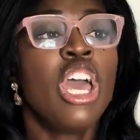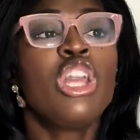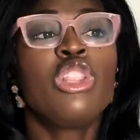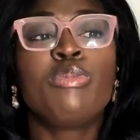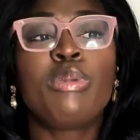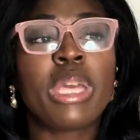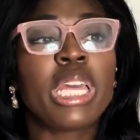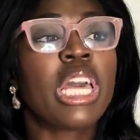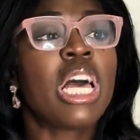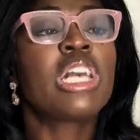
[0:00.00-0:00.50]

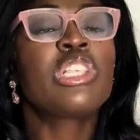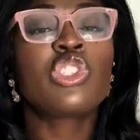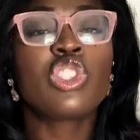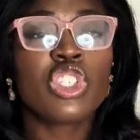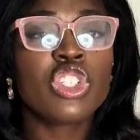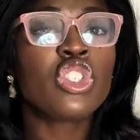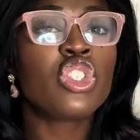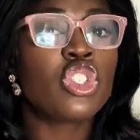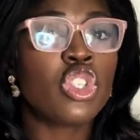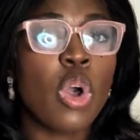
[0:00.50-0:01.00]
Because
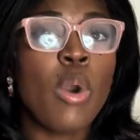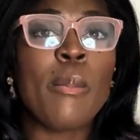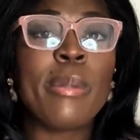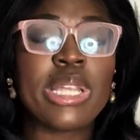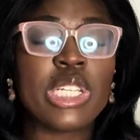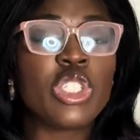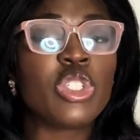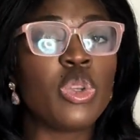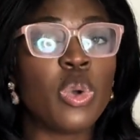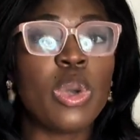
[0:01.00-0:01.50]
there's so
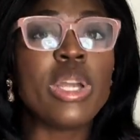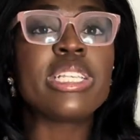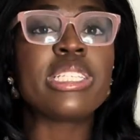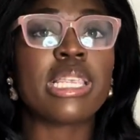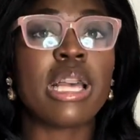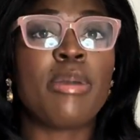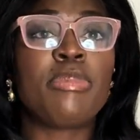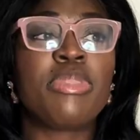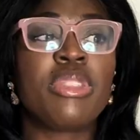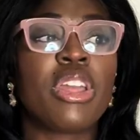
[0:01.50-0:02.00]
much noise
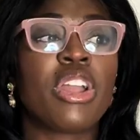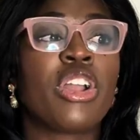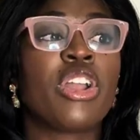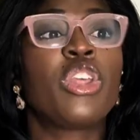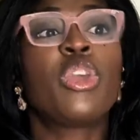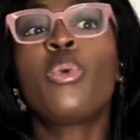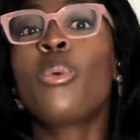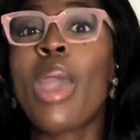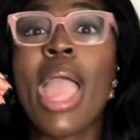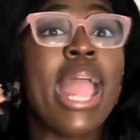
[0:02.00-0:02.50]
up there,
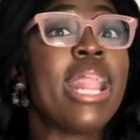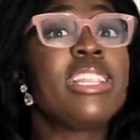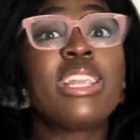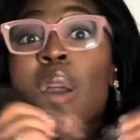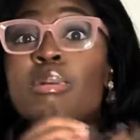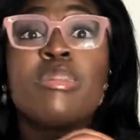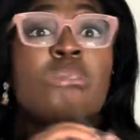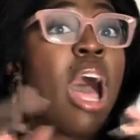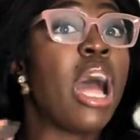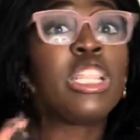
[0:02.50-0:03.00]
you end
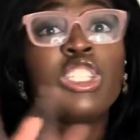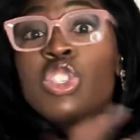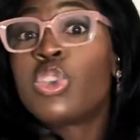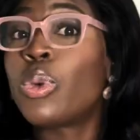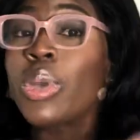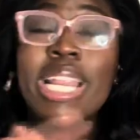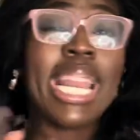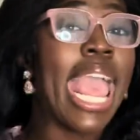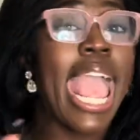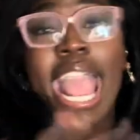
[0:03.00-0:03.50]
up not
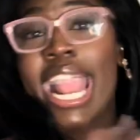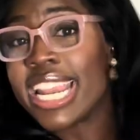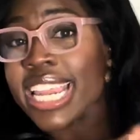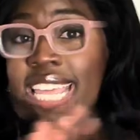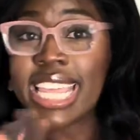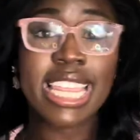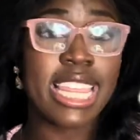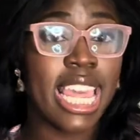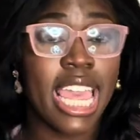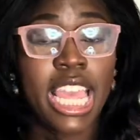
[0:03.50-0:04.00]
doing
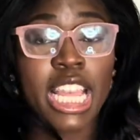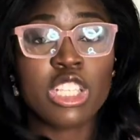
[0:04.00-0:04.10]
anything.